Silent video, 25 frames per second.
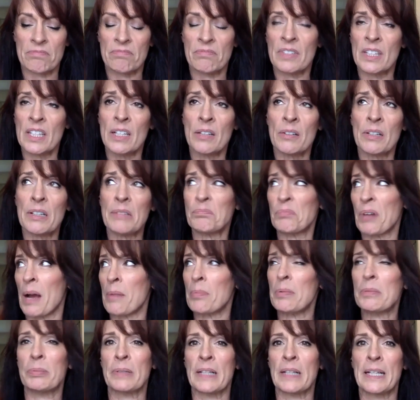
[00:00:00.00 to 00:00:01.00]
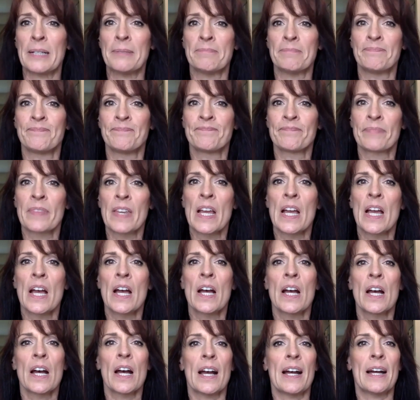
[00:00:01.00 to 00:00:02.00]
You know what? Probably.
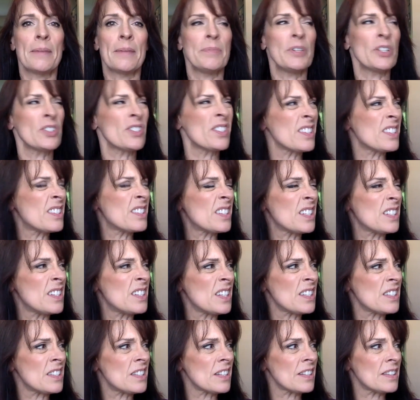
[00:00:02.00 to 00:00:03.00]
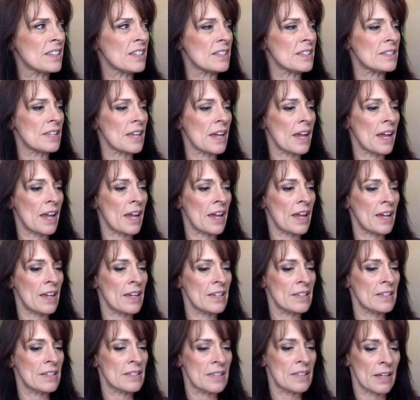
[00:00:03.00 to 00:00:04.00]
There's a statistic that
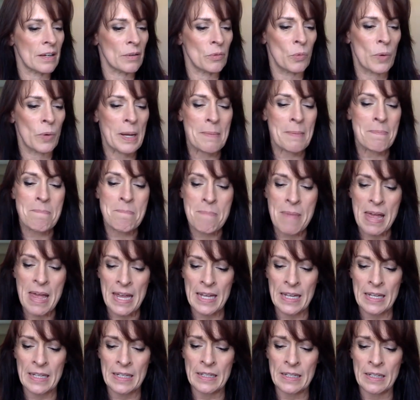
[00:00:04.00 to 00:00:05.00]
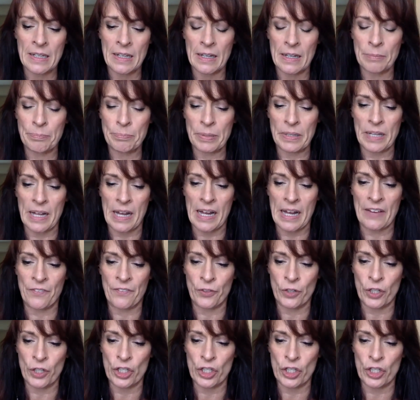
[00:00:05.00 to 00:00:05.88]
says that when men apply for